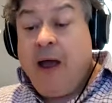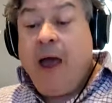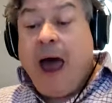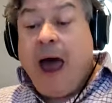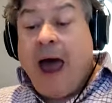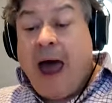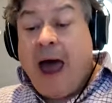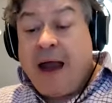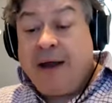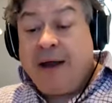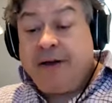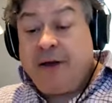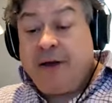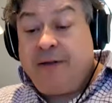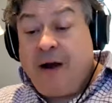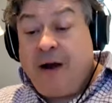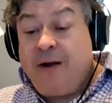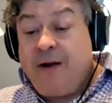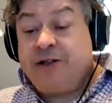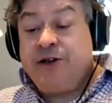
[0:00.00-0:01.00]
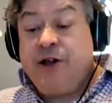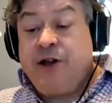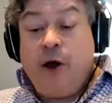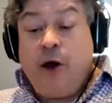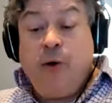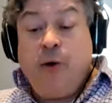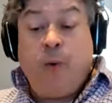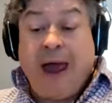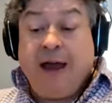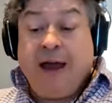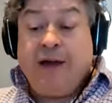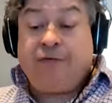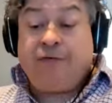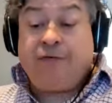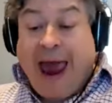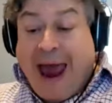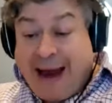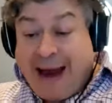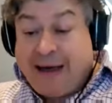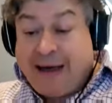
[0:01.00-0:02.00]
And there is no way of
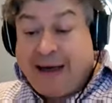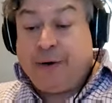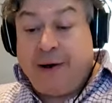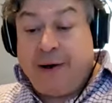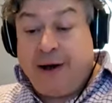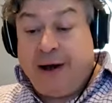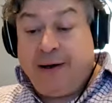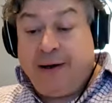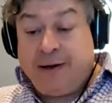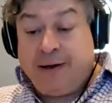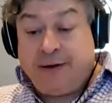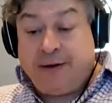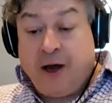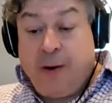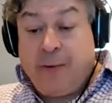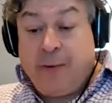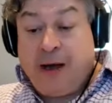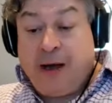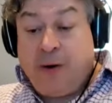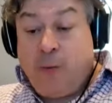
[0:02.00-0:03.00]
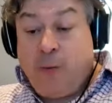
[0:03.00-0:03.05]
accurately determining